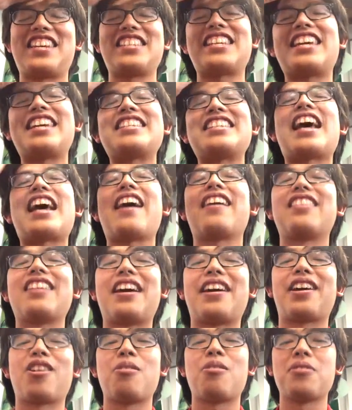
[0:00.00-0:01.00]

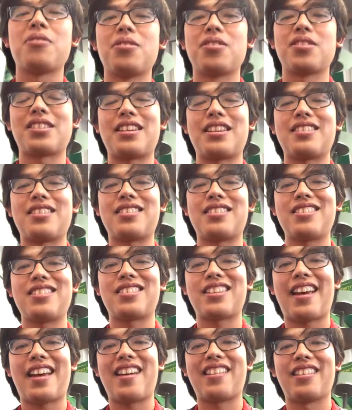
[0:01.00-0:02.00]
He's had like almost
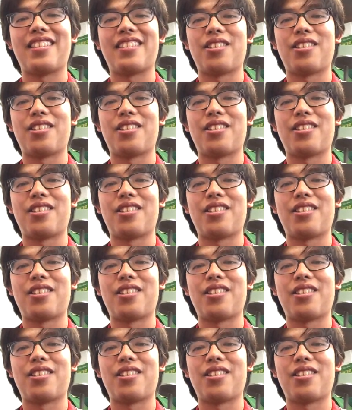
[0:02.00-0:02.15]
he's